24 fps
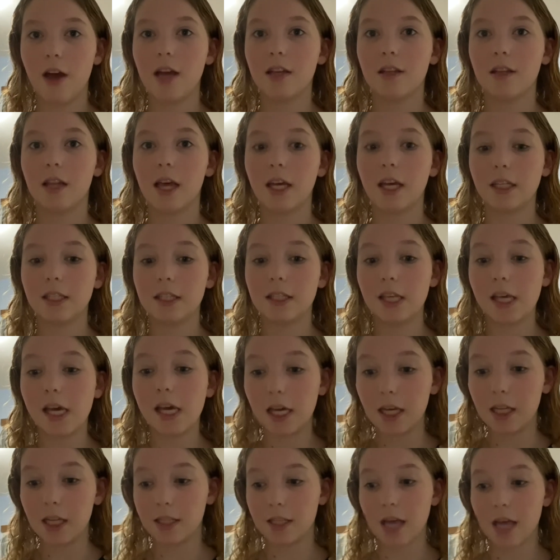and like see
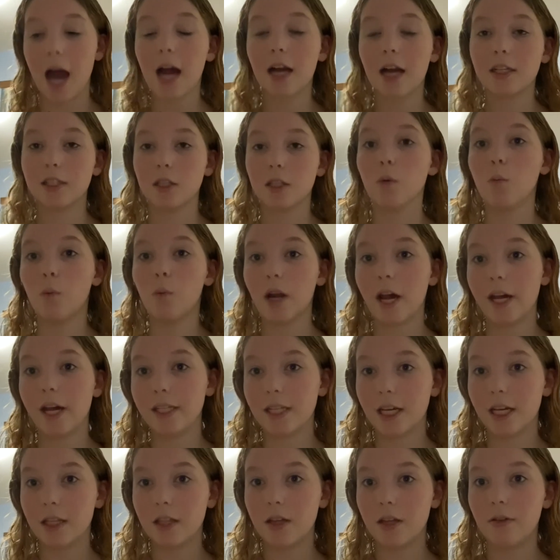exactly what I
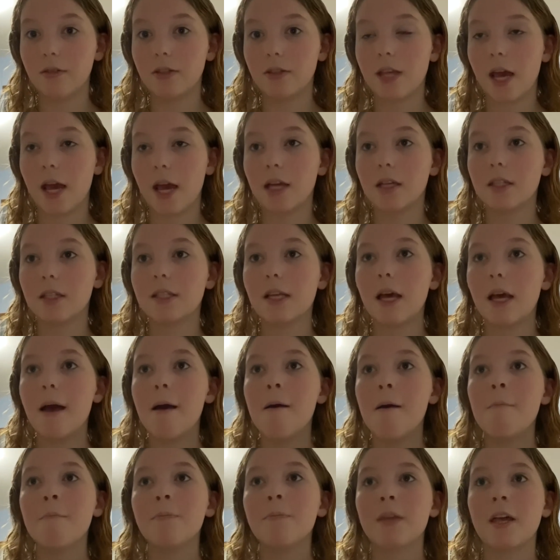did those days,
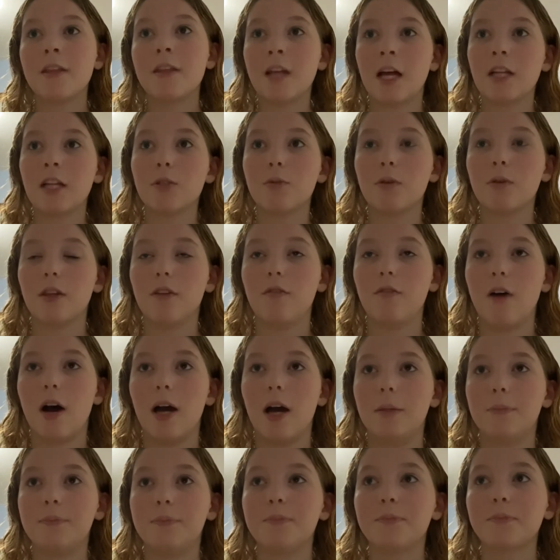and that's really
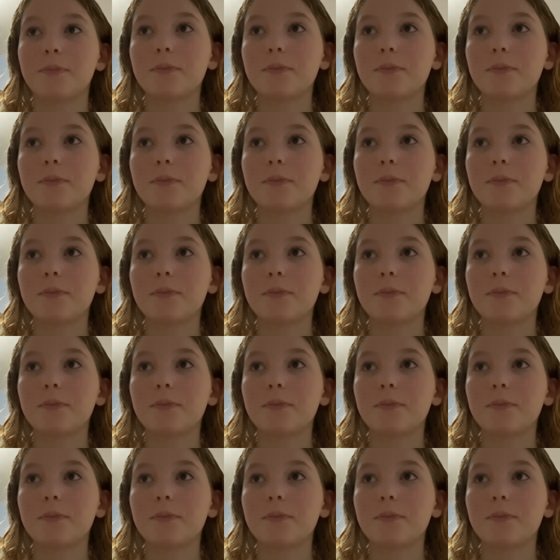fun.